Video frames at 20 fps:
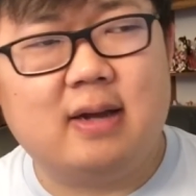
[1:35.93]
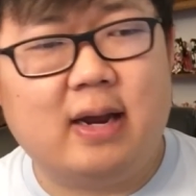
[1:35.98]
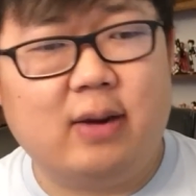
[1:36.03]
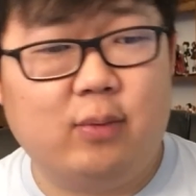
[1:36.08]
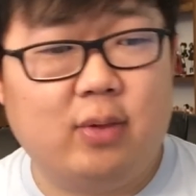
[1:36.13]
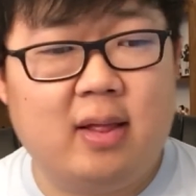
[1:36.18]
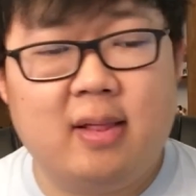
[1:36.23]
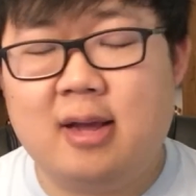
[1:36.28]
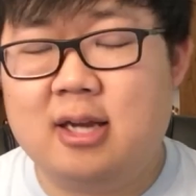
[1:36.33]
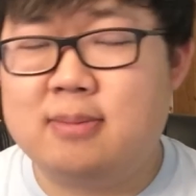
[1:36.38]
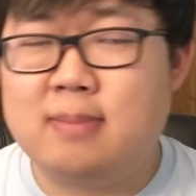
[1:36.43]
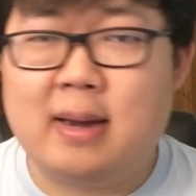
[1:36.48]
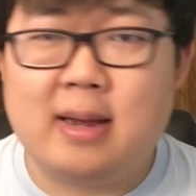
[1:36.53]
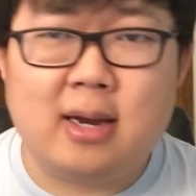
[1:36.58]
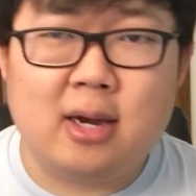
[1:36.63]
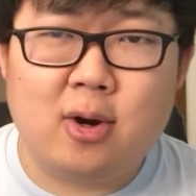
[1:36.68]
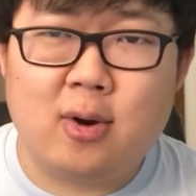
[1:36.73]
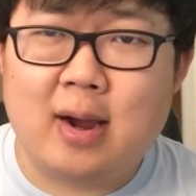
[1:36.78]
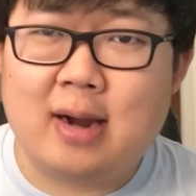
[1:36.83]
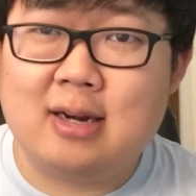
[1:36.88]
I really liked My
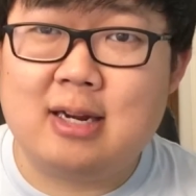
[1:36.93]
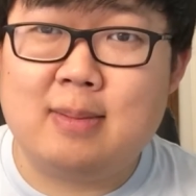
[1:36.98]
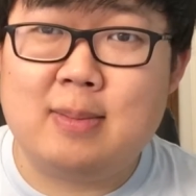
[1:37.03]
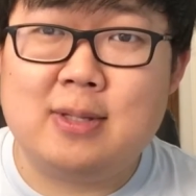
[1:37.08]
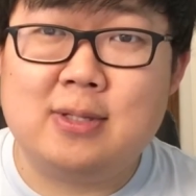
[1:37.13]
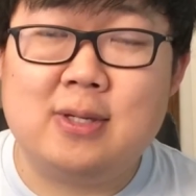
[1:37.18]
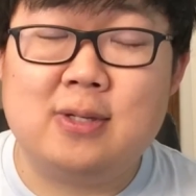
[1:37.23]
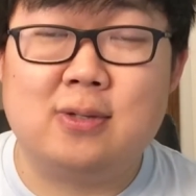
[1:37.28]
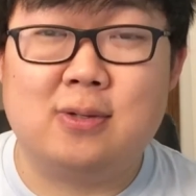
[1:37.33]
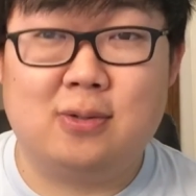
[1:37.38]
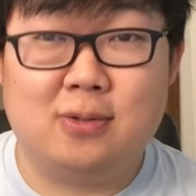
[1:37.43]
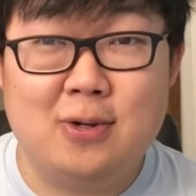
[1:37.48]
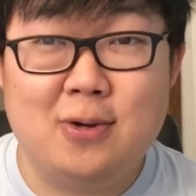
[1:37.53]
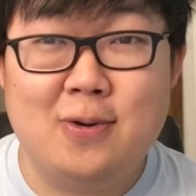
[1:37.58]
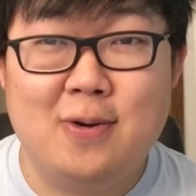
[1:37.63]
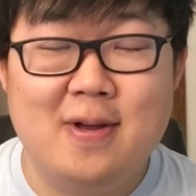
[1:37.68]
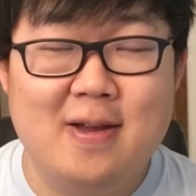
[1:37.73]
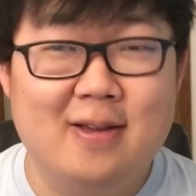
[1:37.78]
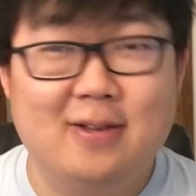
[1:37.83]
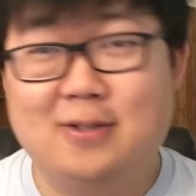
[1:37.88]
Hero Academia Season
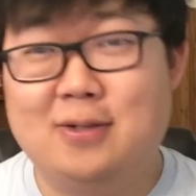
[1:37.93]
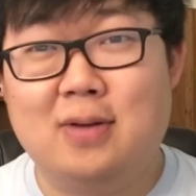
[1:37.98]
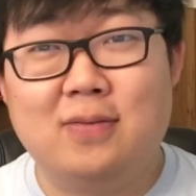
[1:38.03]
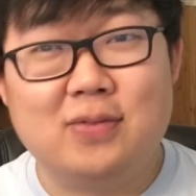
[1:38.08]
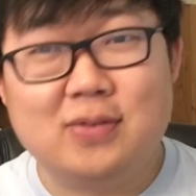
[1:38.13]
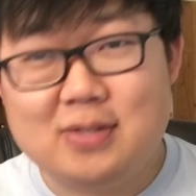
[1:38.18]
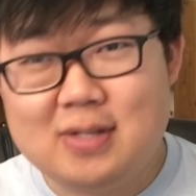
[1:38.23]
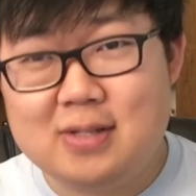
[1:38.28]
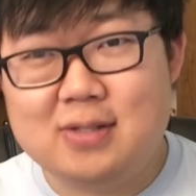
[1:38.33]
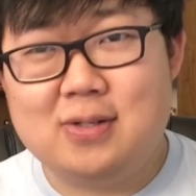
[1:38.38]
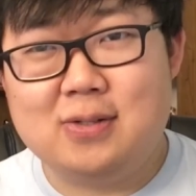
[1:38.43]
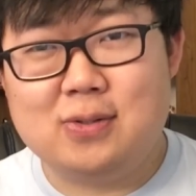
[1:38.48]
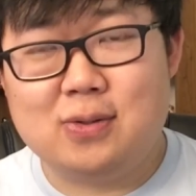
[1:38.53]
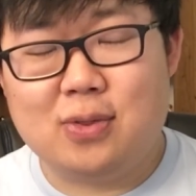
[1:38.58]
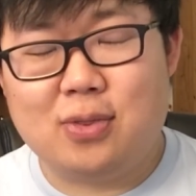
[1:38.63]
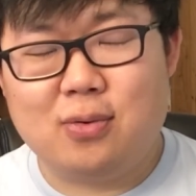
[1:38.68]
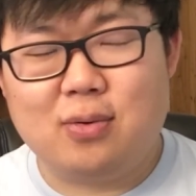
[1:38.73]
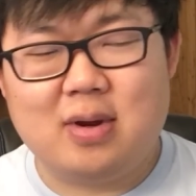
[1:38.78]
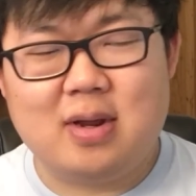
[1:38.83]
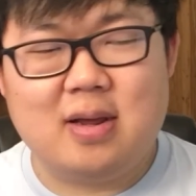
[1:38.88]
2. Still haven't seen
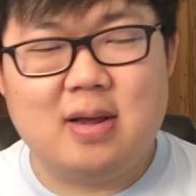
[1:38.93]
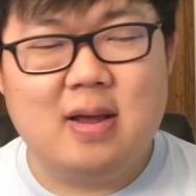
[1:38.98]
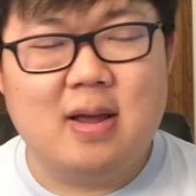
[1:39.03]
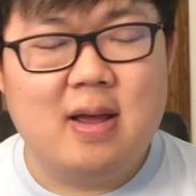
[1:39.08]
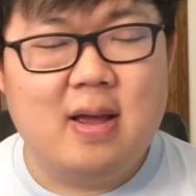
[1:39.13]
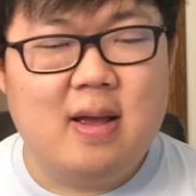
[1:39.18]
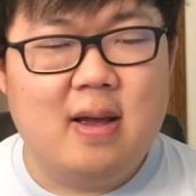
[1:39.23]
Season 3.